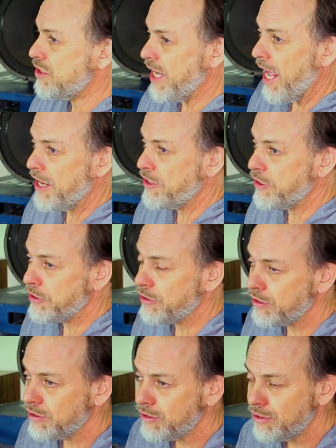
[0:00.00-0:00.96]

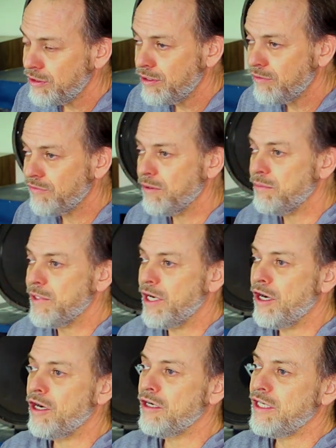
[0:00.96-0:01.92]
standard from
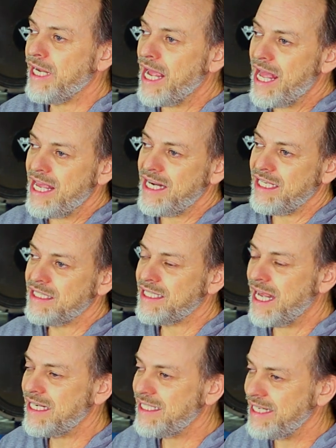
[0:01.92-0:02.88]
the early
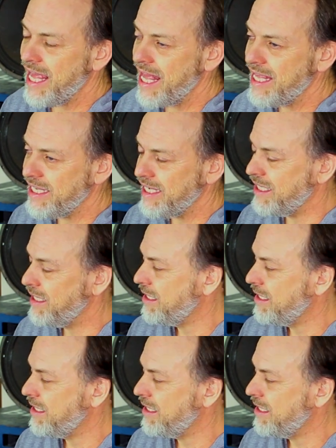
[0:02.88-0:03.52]
80s, 1980,